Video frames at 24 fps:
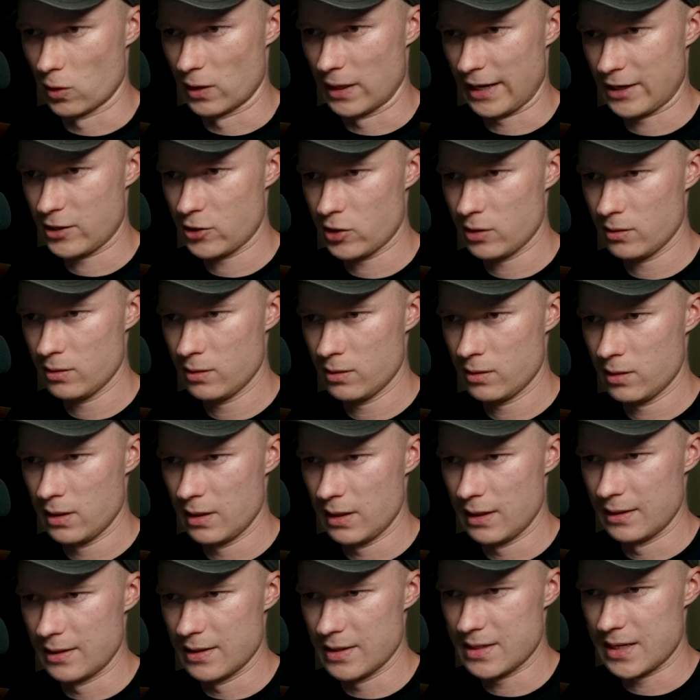collection.
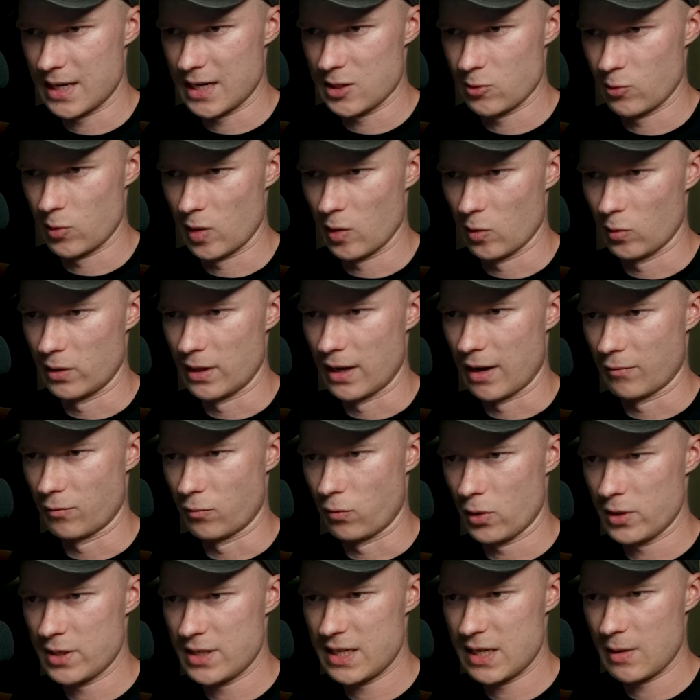In this case, we only
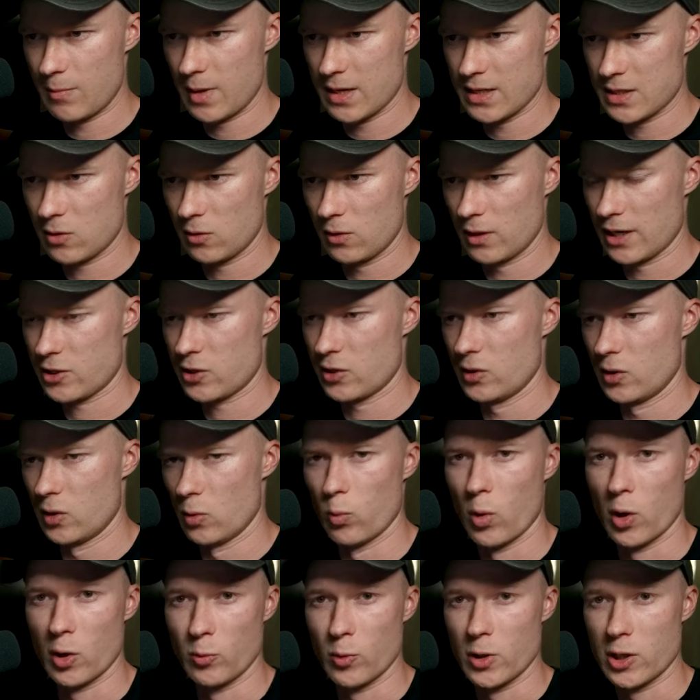have one CMS collection,
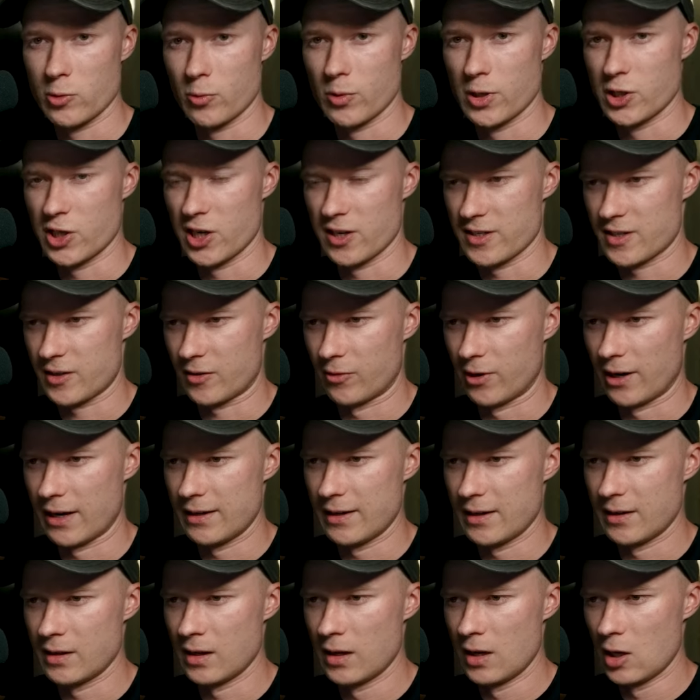the one which we just
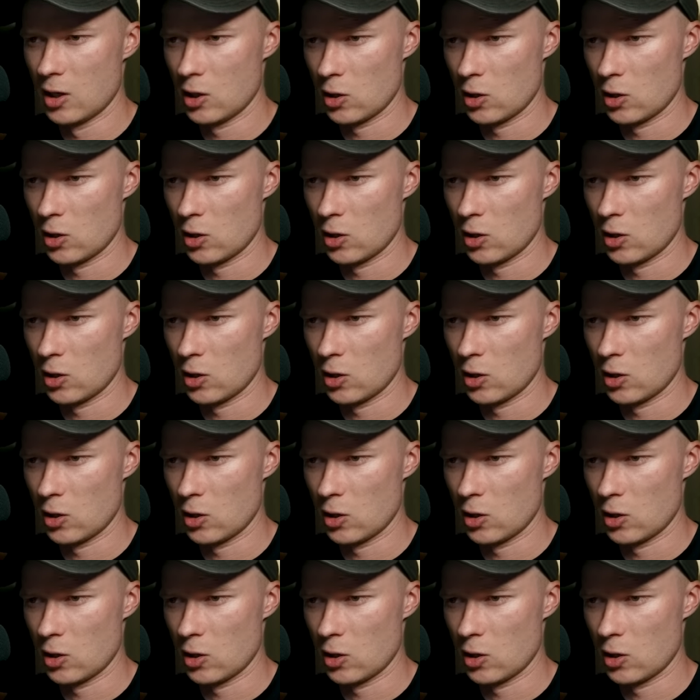created